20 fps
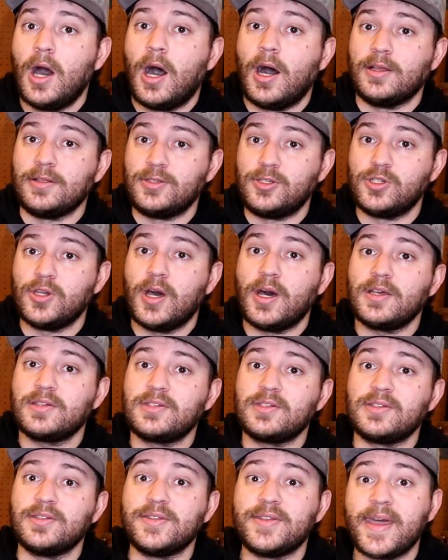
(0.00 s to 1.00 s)

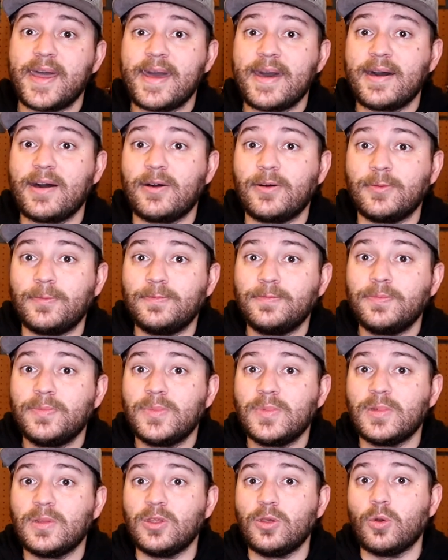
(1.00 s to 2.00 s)
adjust down
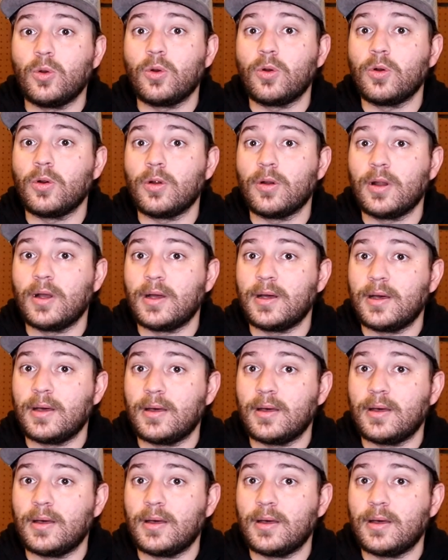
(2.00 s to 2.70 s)
your,